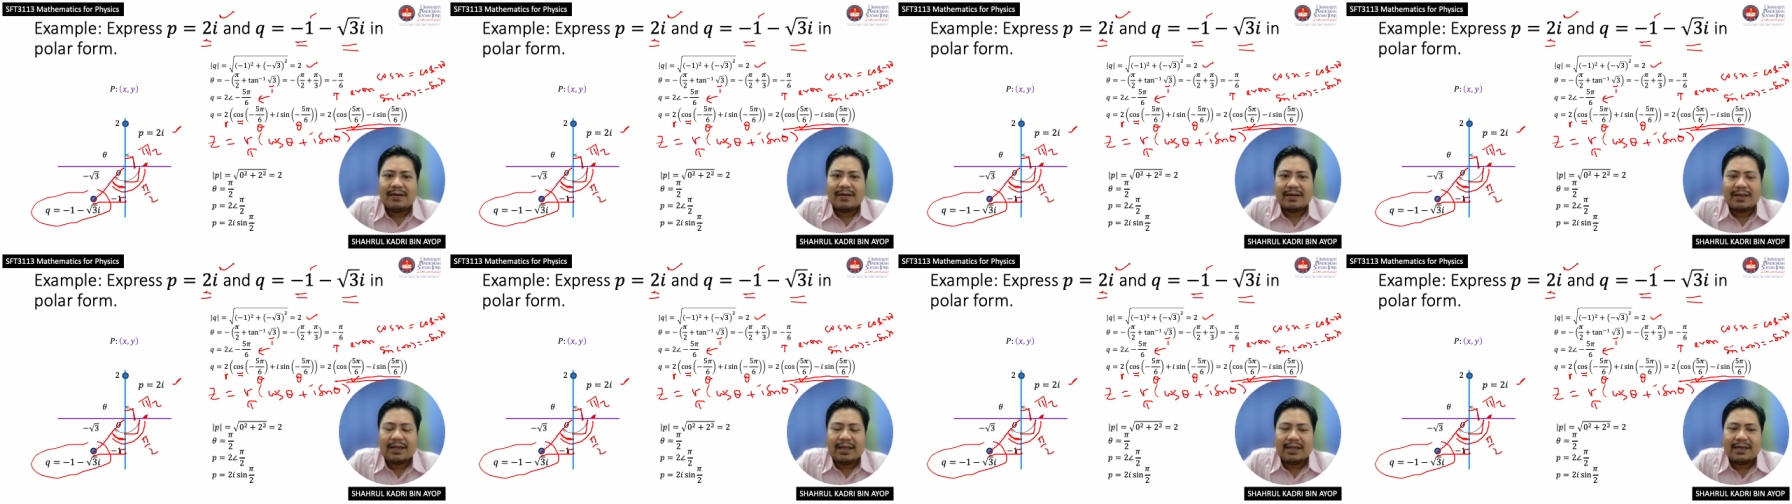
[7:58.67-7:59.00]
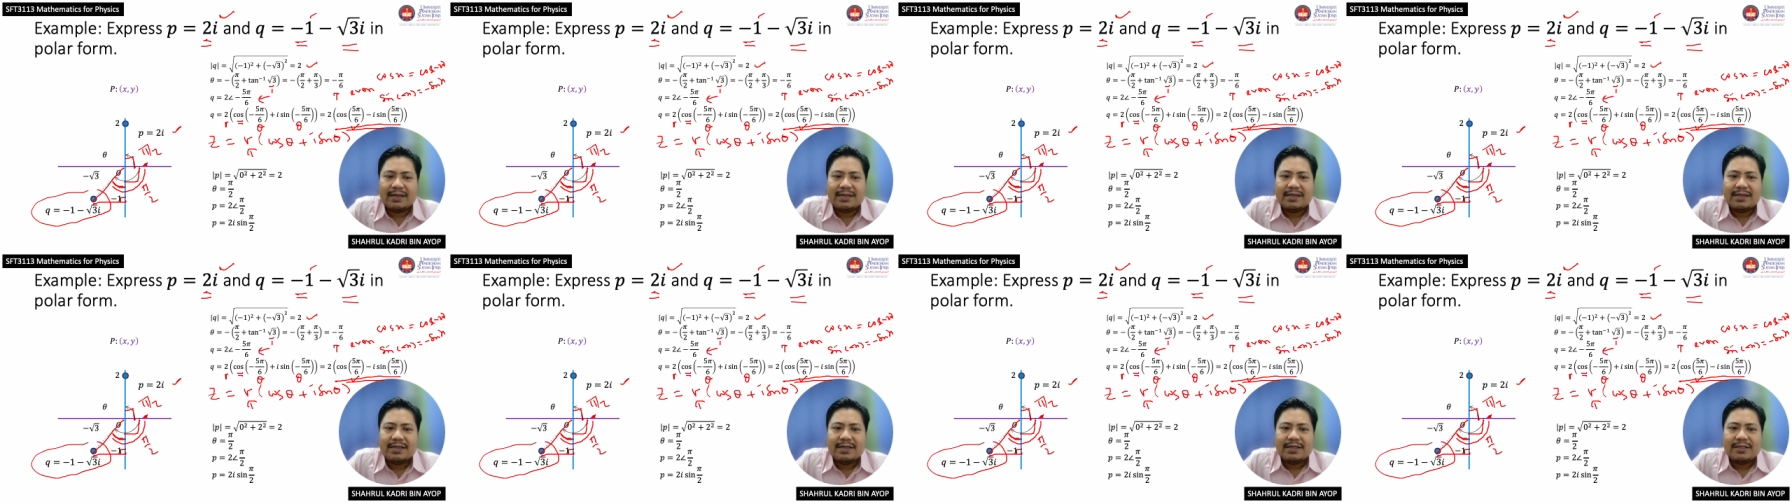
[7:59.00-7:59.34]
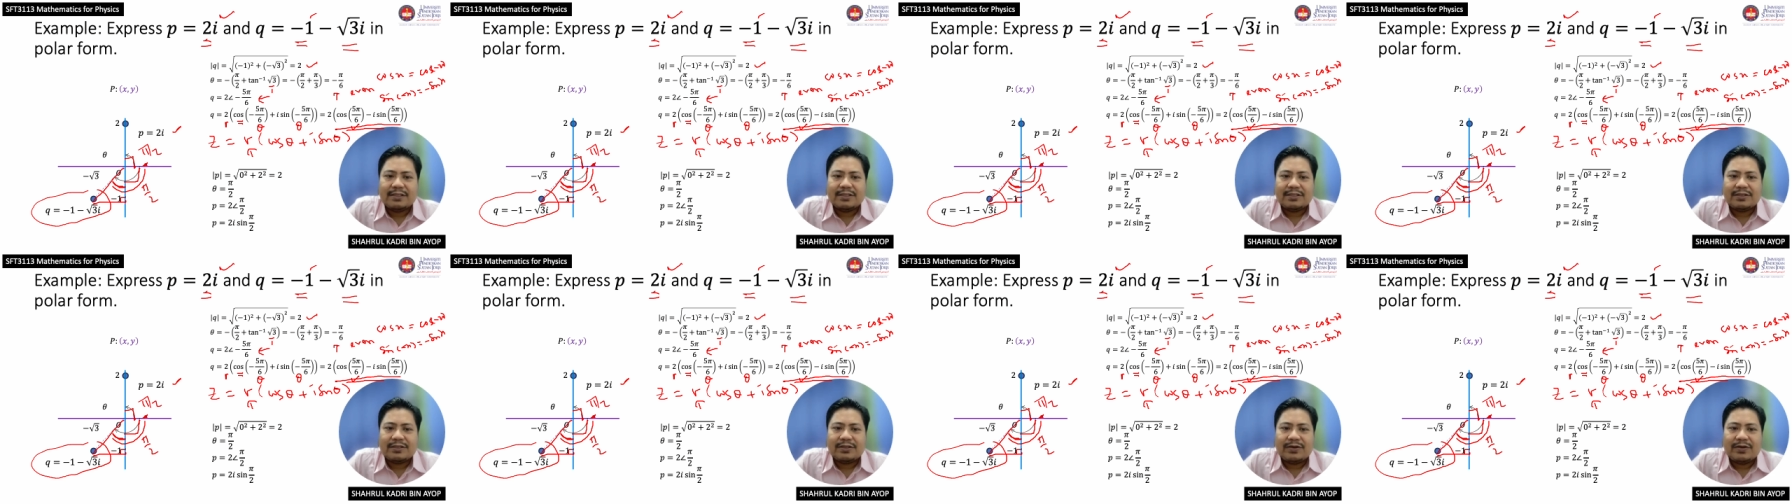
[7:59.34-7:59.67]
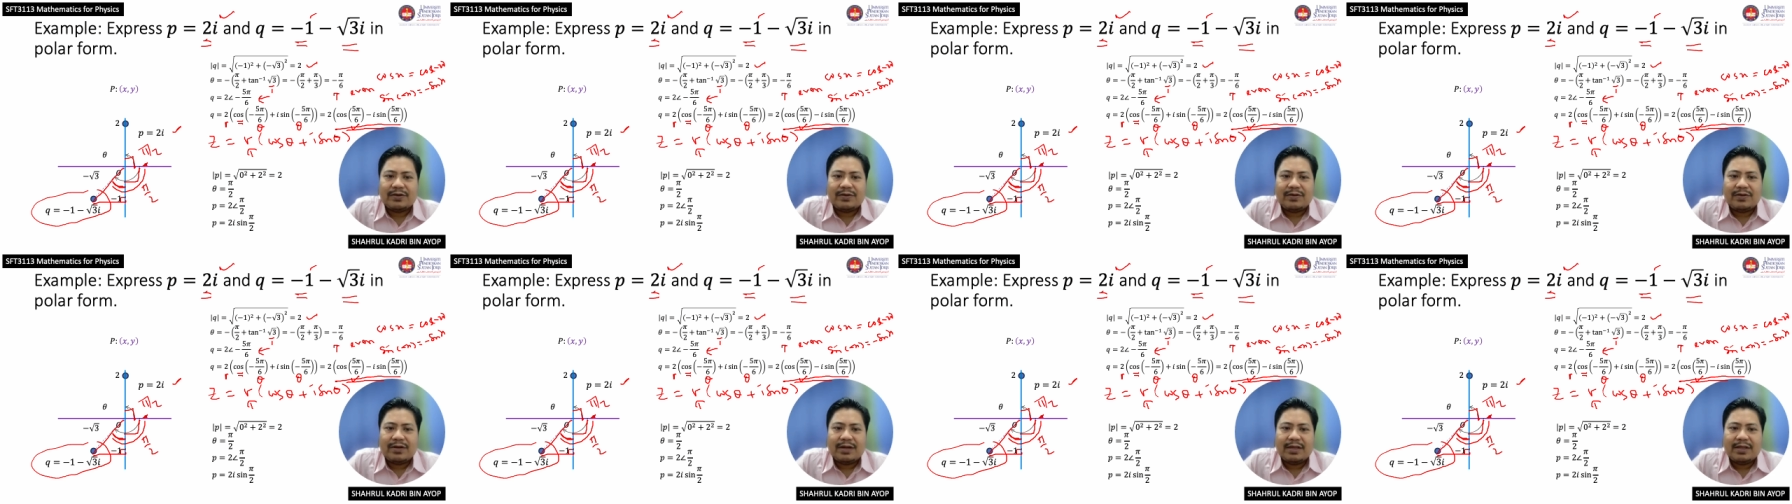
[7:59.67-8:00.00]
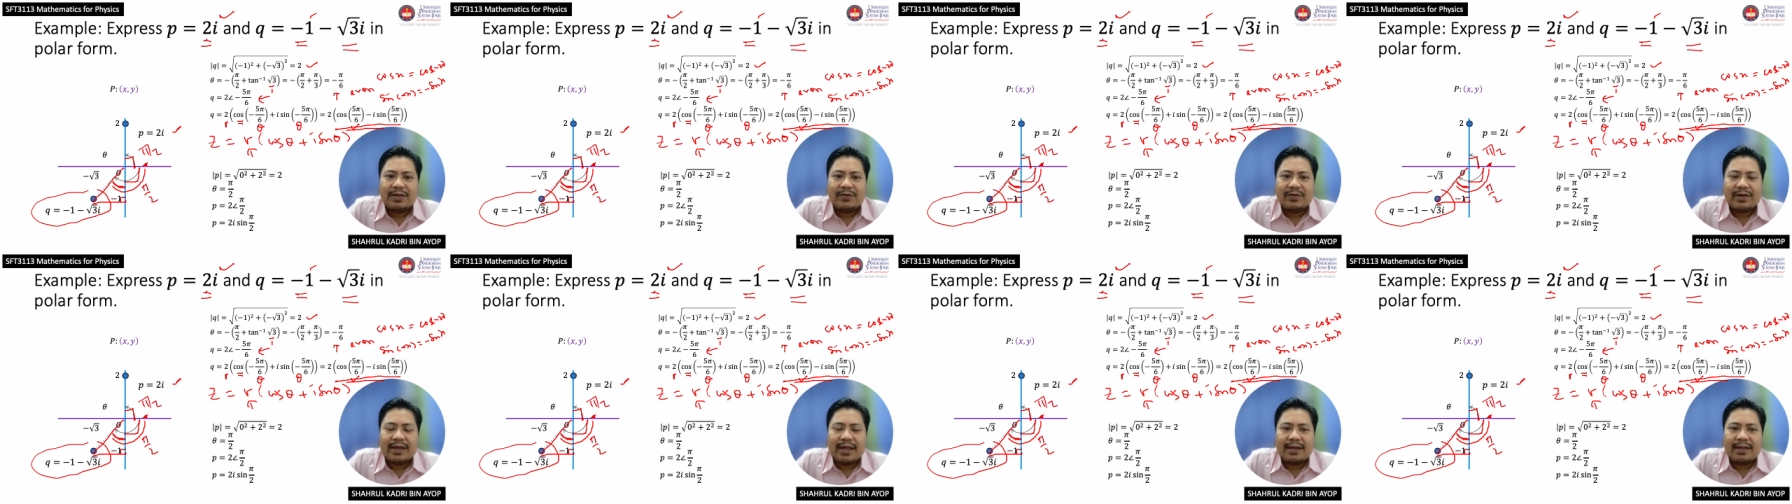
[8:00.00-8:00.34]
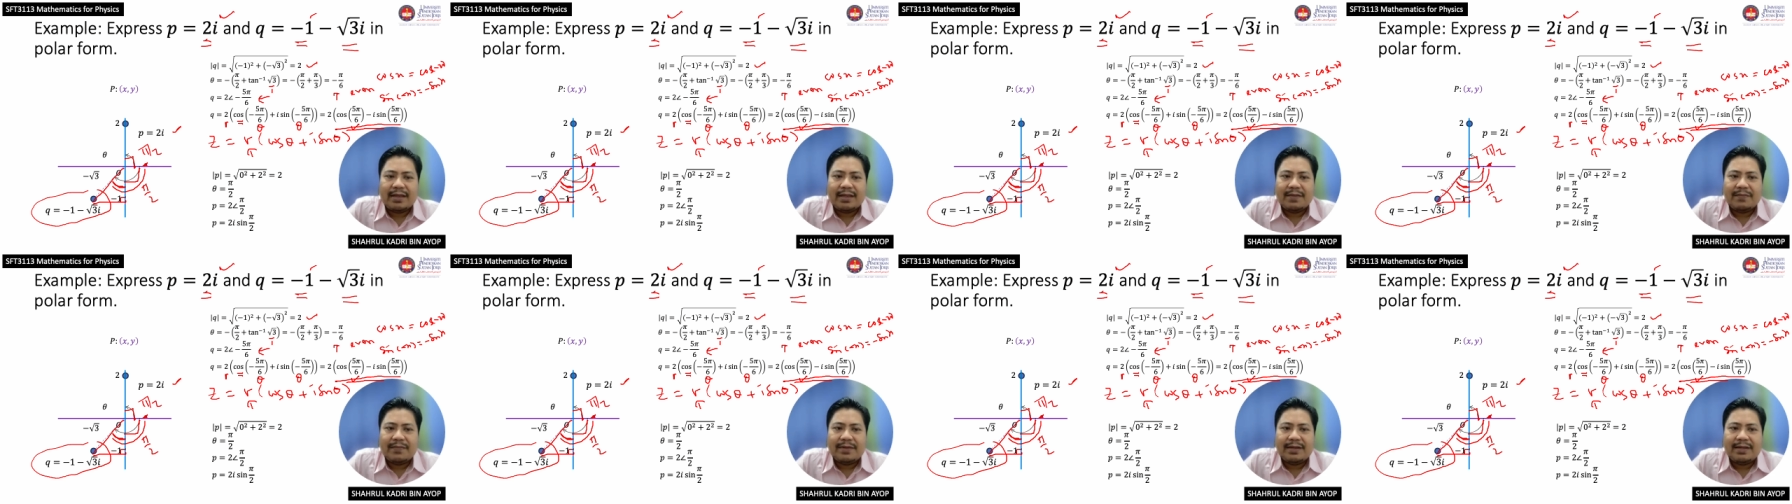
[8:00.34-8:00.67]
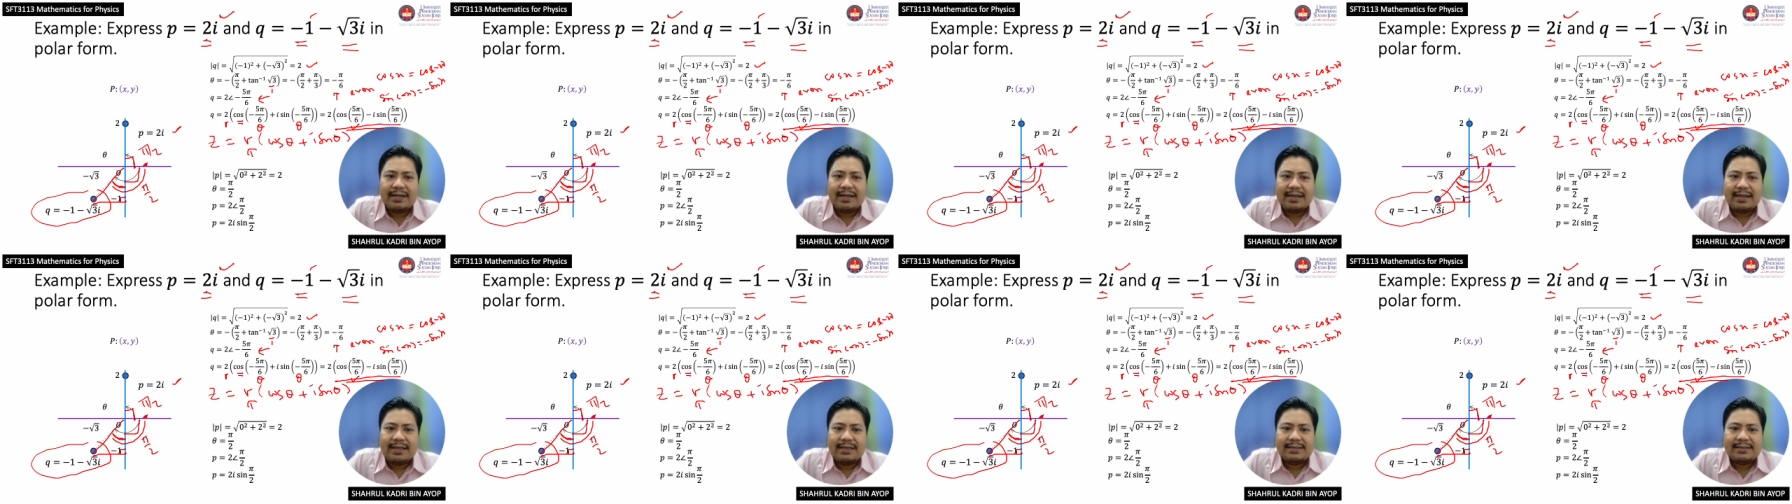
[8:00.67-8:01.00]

Okay, so you can immediately